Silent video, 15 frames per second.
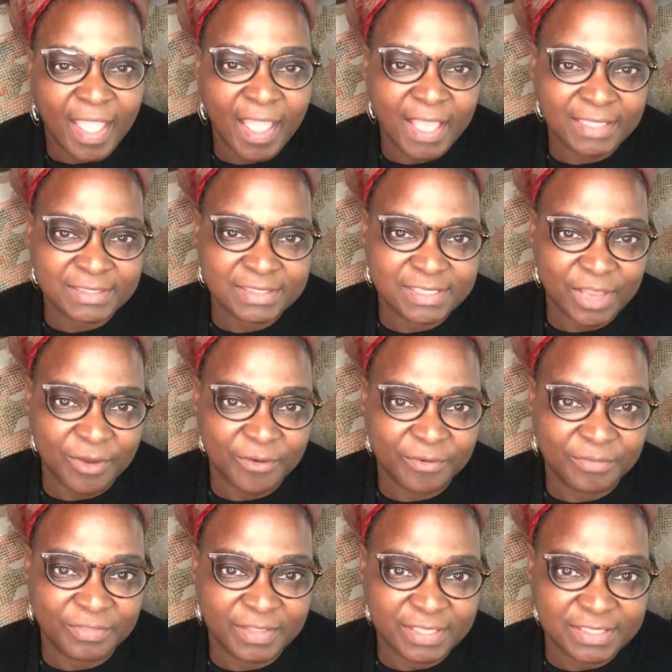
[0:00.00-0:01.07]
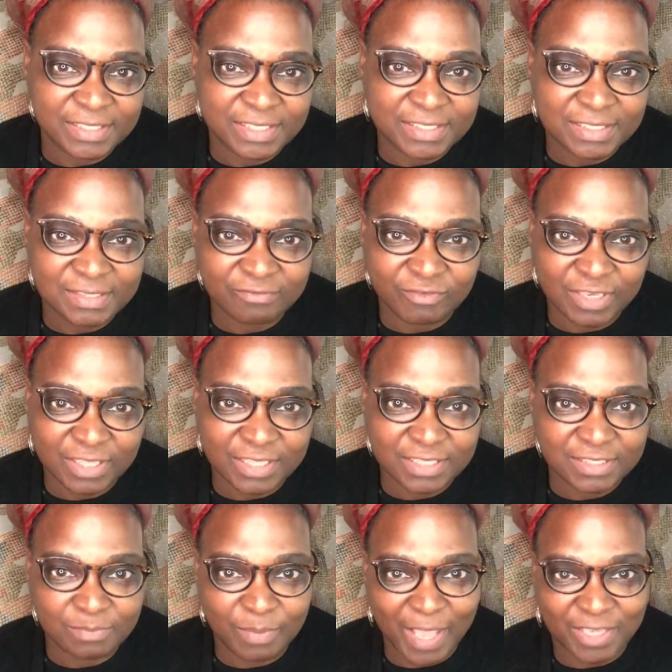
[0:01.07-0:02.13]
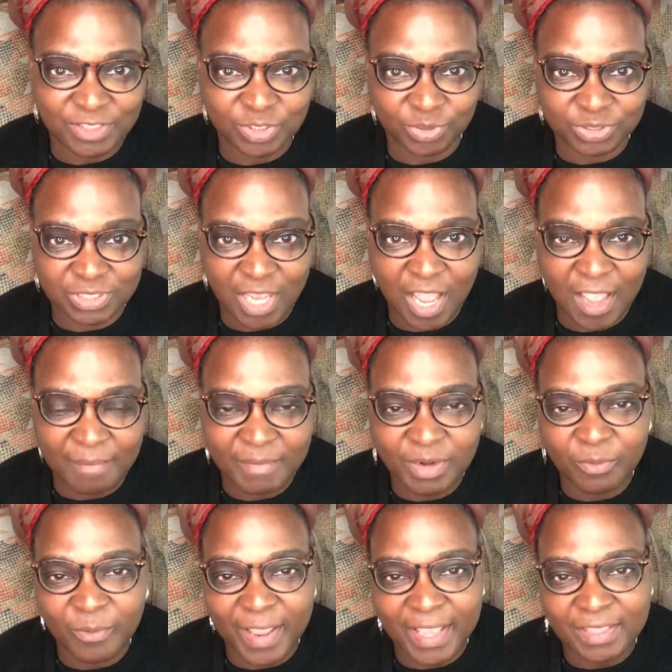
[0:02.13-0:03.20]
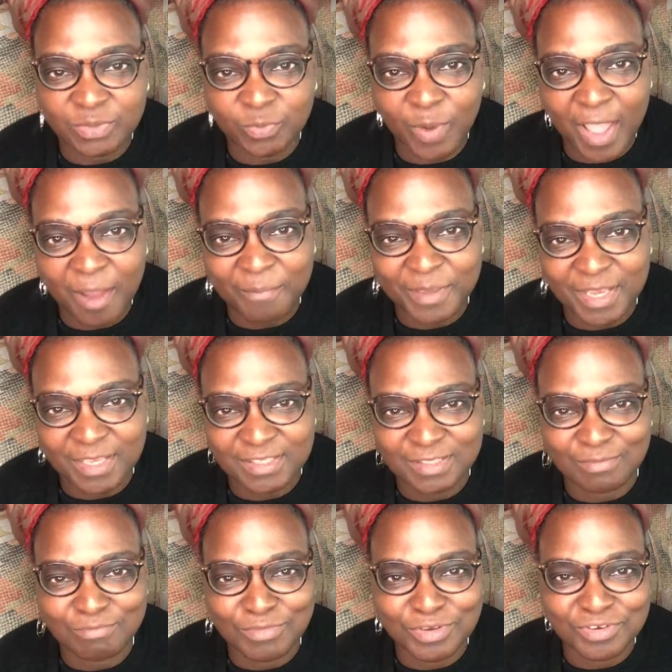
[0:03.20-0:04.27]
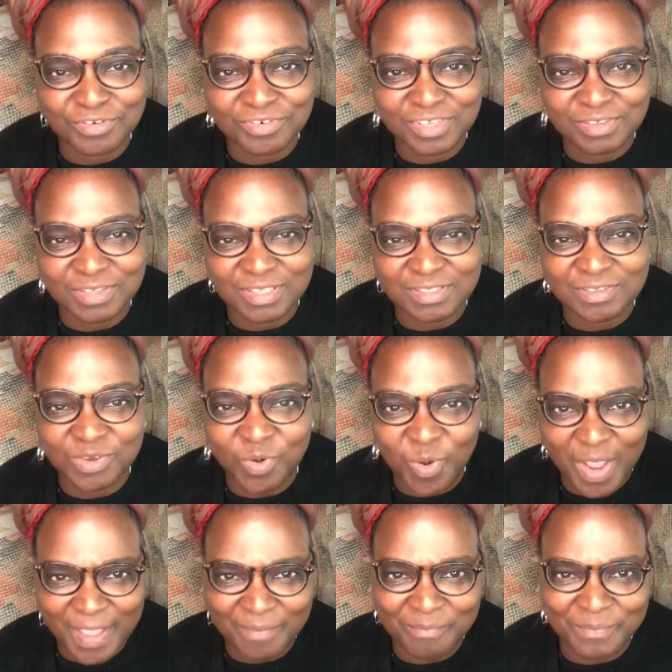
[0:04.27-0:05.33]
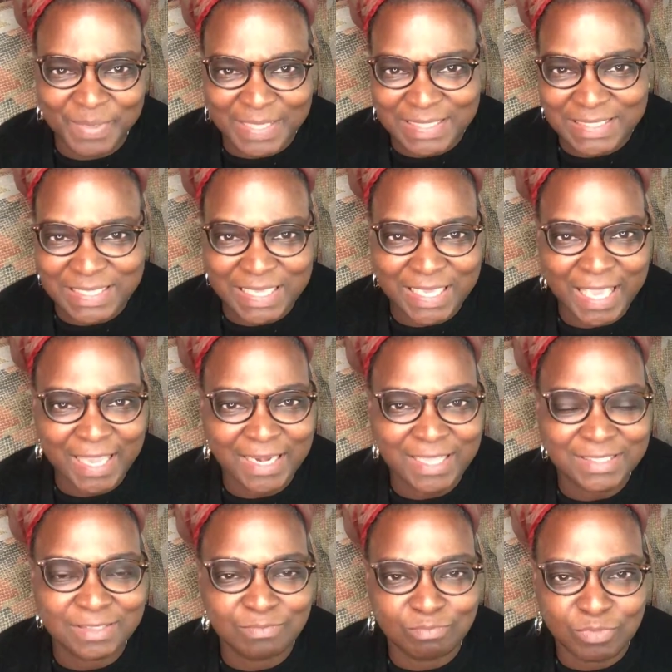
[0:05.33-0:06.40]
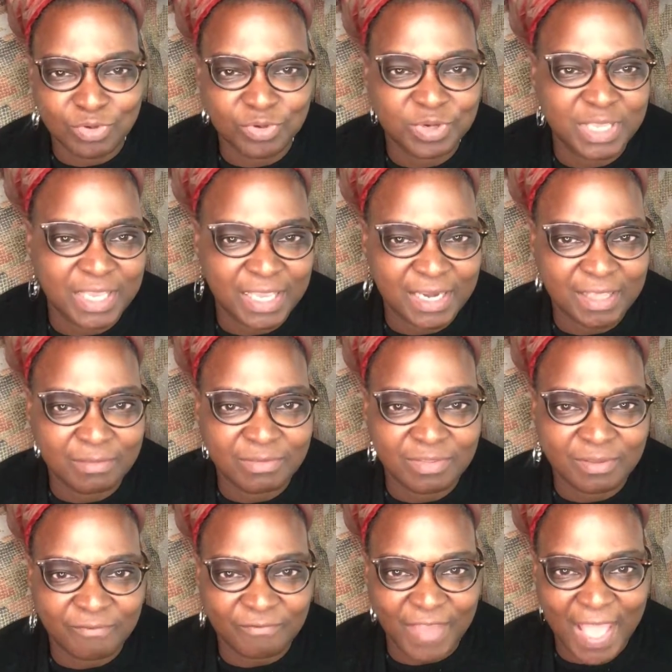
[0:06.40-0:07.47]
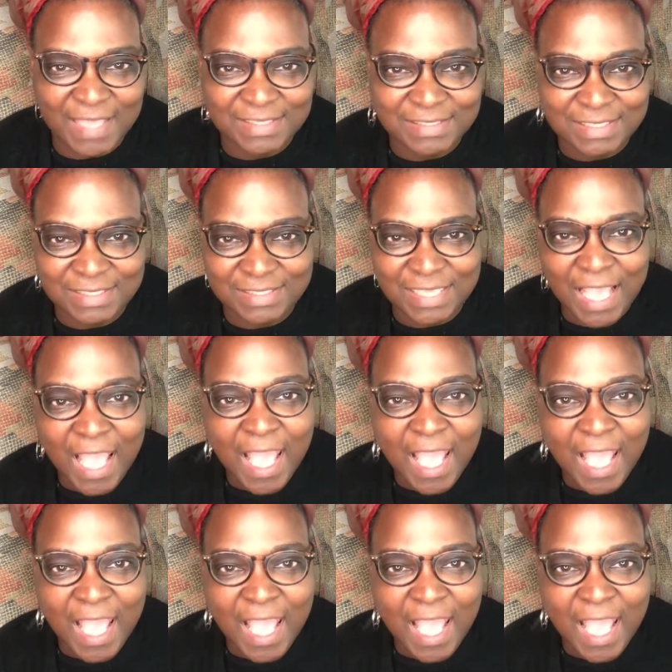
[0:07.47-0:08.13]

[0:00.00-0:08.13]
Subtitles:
And so this is a really special time in a way as well, because the moon is quite busy and it's moody, and it's the fastest